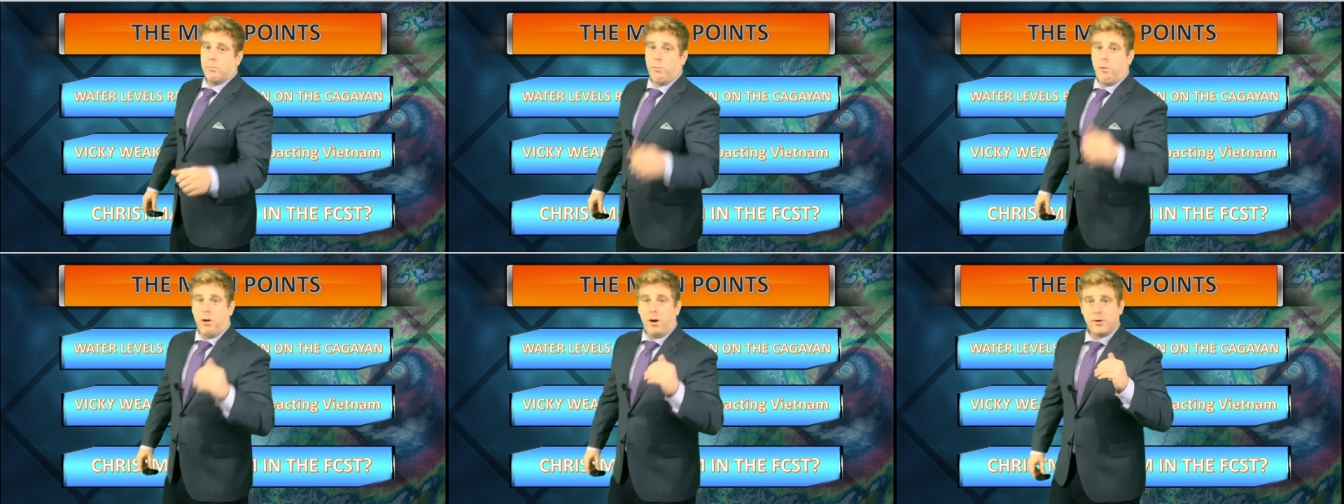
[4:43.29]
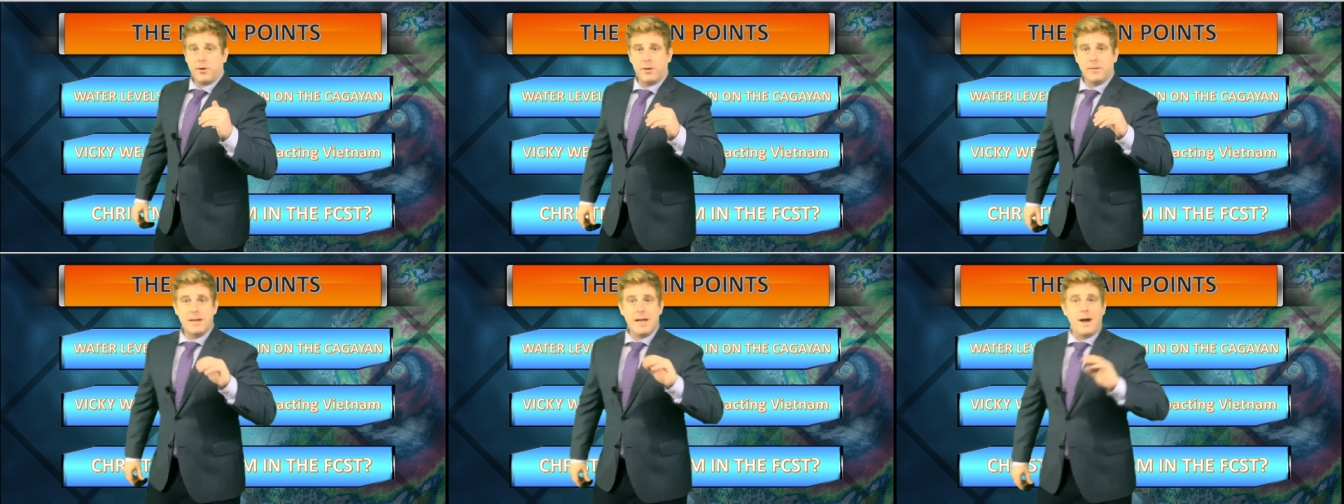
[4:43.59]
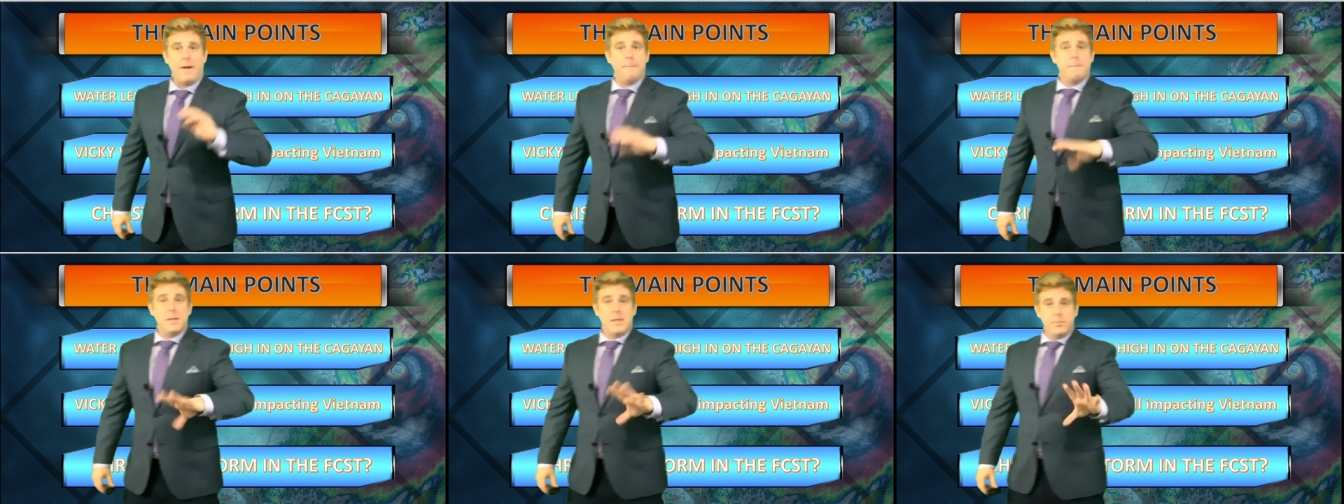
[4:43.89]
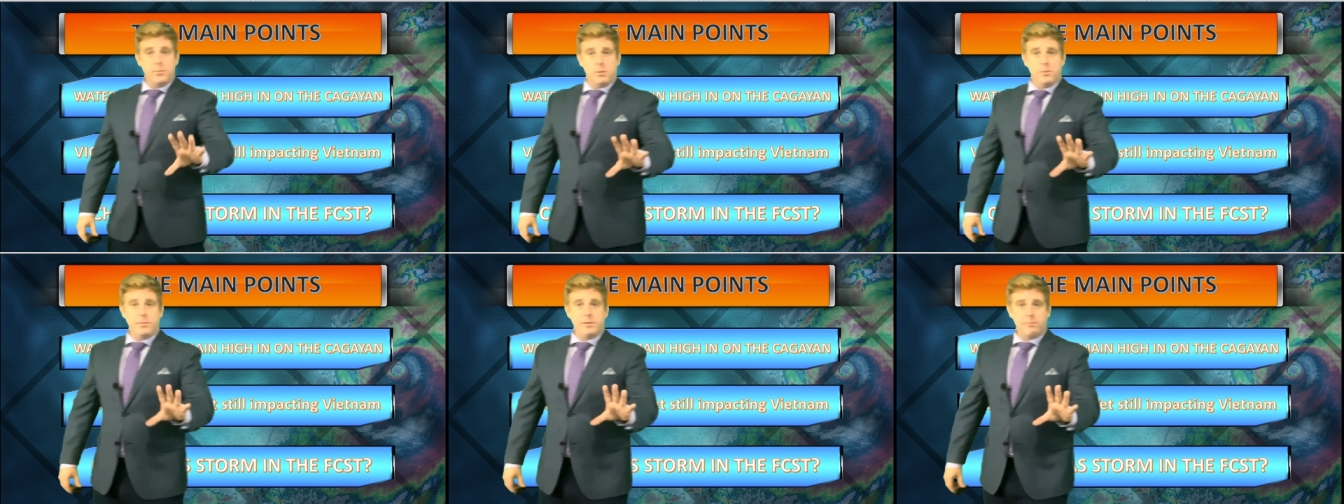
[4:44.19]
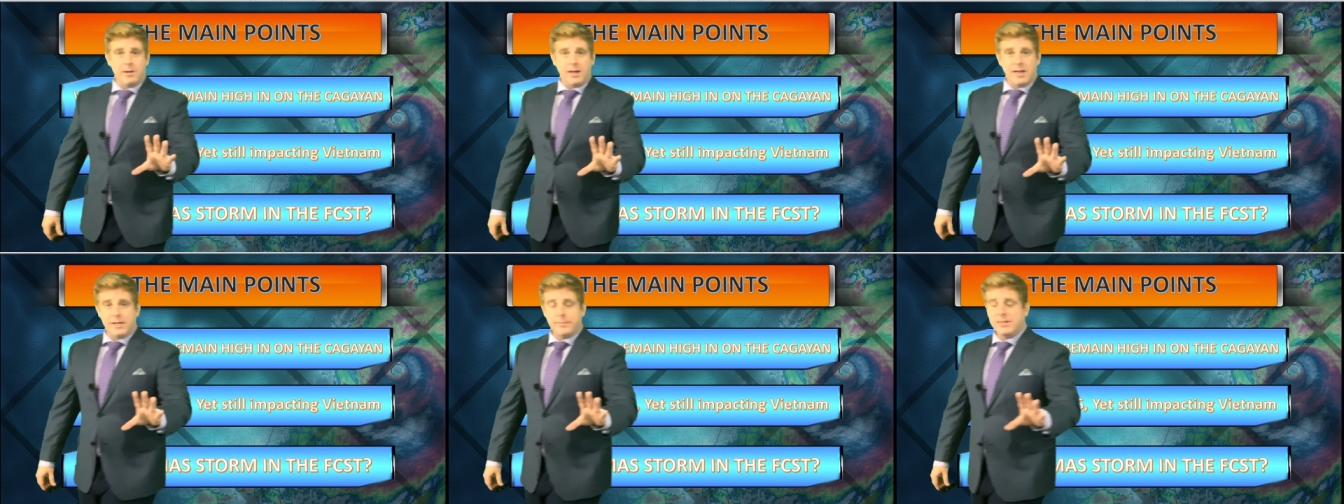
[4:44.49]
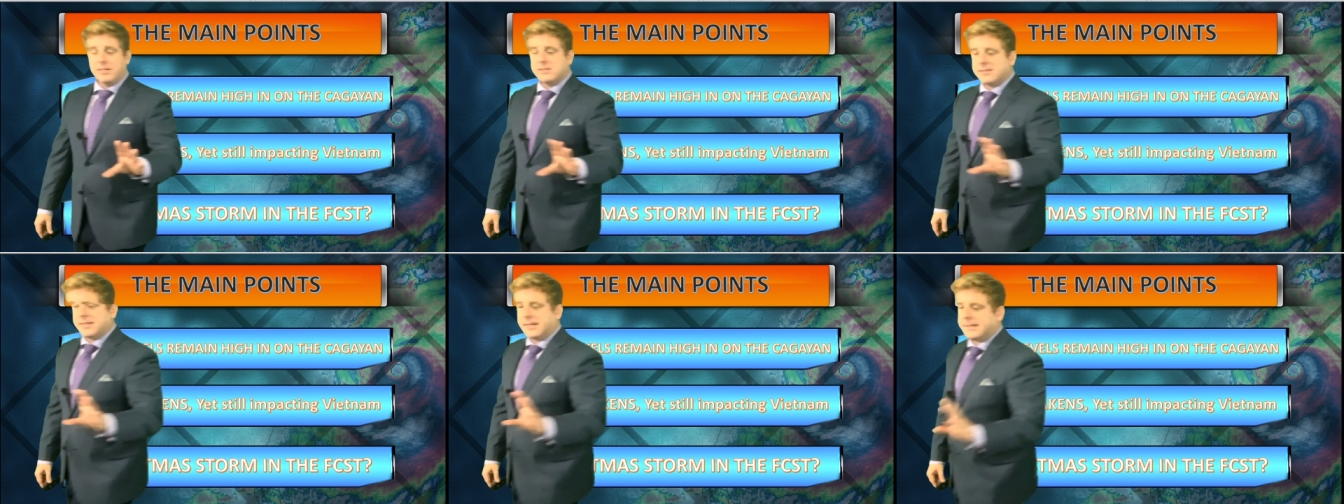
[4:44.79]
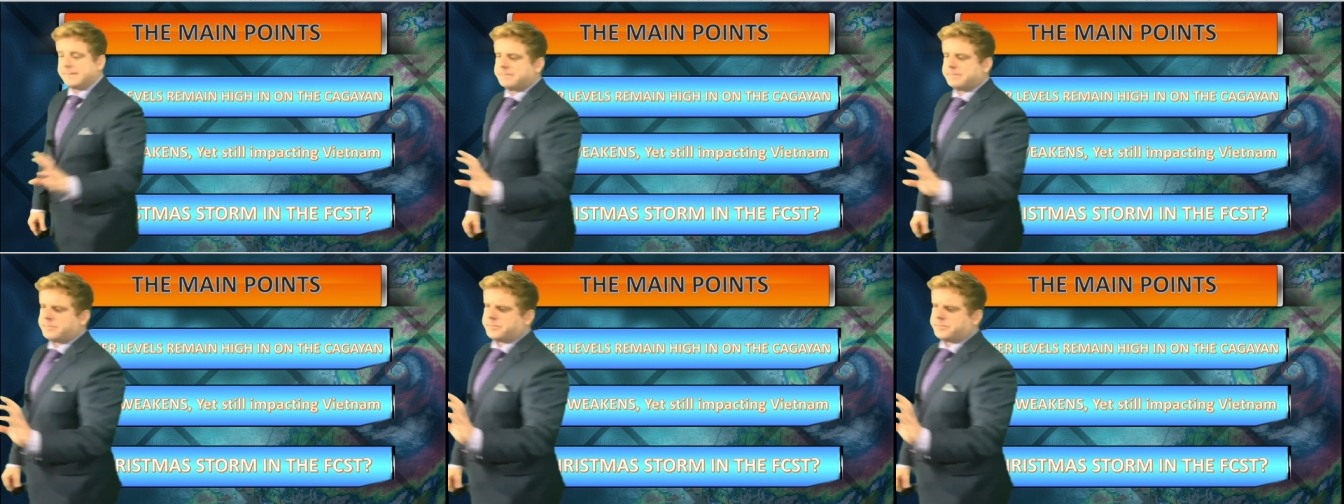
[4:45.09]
water. Now, people have been writing me saying,